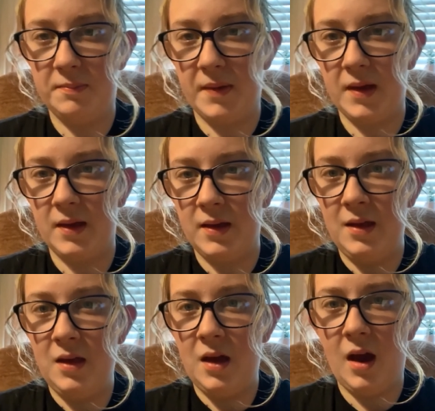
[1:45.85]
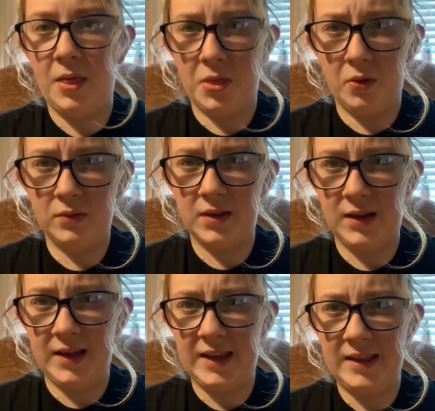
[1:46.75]
But I thought to
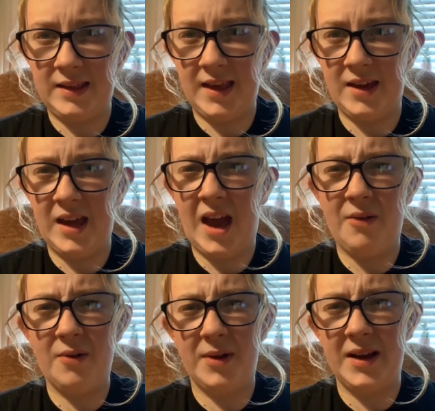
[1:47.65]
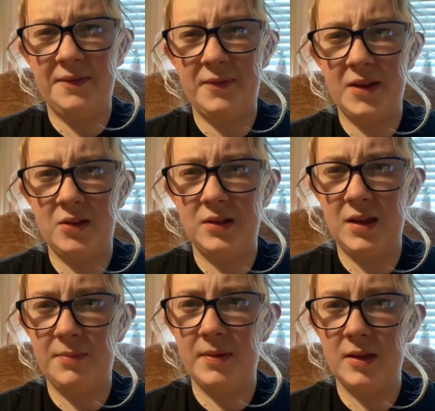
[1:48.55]
like tell you how I really feel
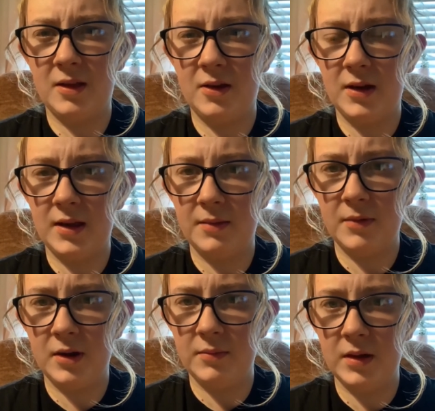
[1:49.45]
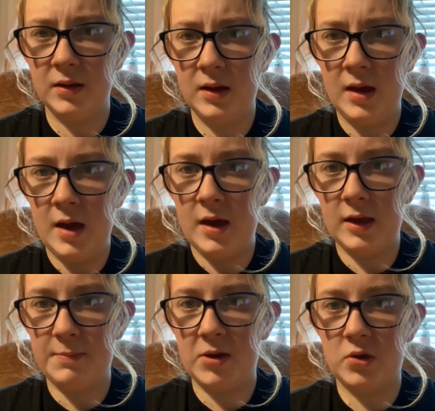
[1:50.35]
deep inside at the moment,
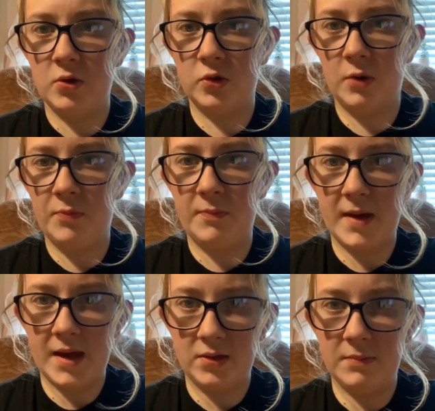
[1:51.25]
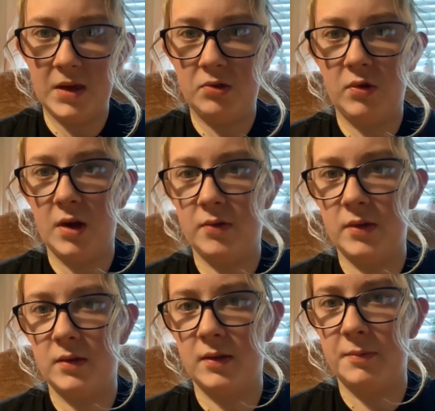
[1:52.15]
especially on top of my
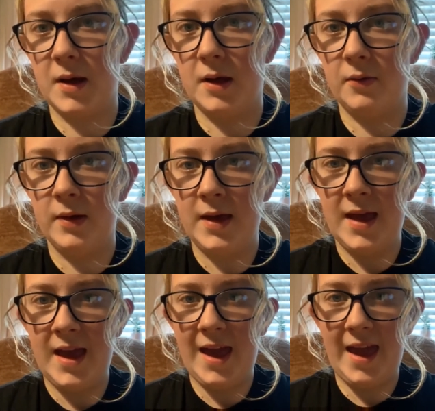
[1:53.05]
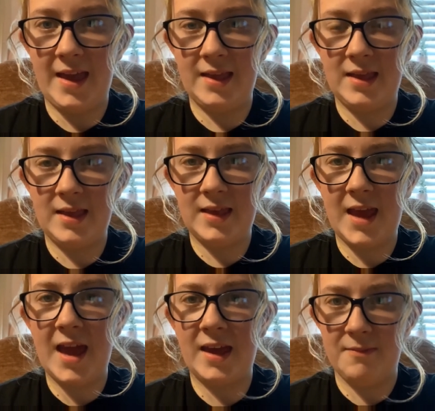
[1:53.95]
endometriosis as well. It's
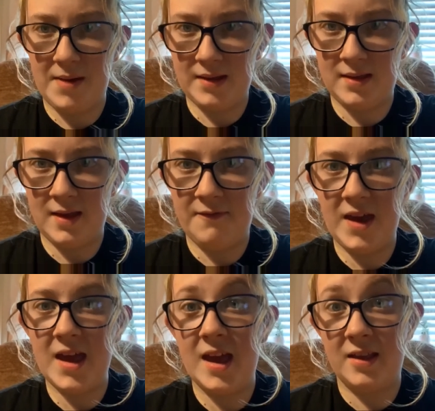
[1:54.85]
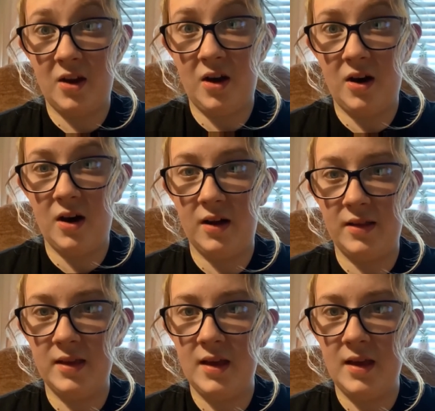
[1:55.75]
getting competitive, it is hard.